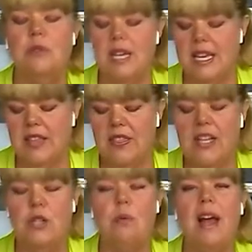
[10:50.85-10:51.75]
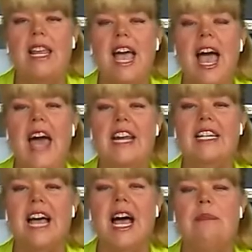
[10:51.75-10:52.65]
You can get things ready ahead
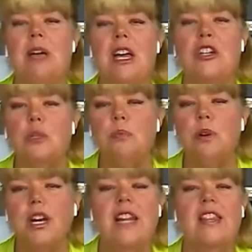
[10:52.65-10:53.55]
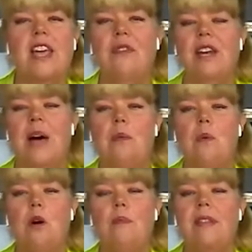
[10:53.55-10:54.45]
of time. Just put it in the oven
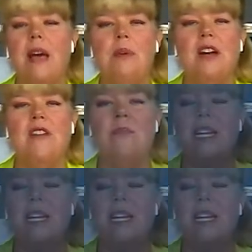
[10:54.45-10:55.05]
on warm, and then when